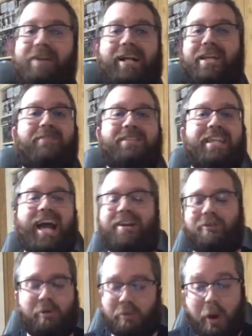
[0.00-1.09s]
I love the
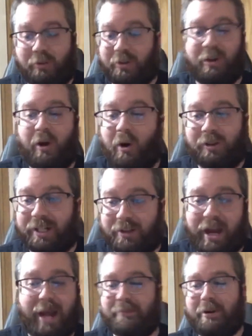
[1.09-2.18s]
title. Rover. Holy
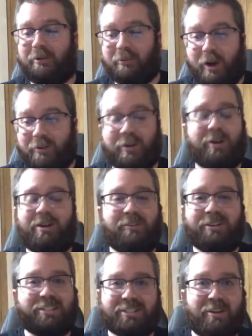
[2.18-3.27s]
crap. Rover
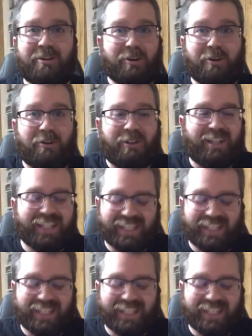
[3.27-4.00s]
was so cool.